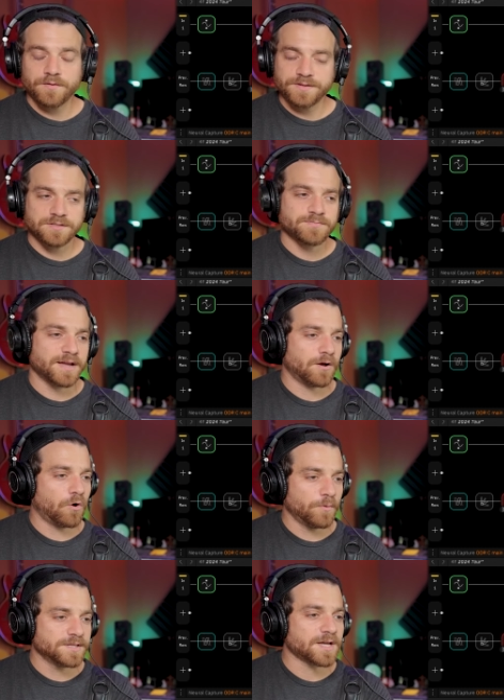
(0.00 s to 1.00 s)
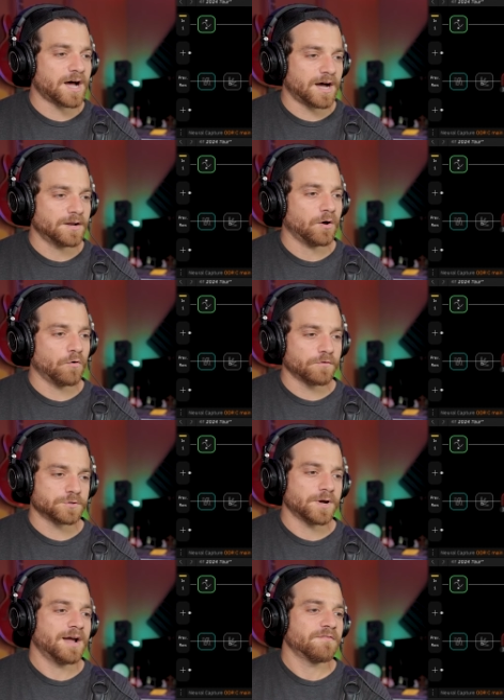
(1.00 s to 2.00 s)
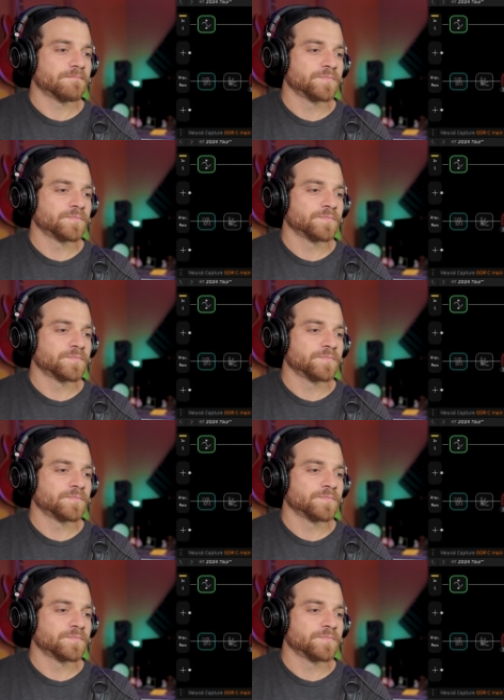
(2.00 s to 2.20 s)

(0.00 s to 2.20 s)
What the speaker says: This is my always on overdrive.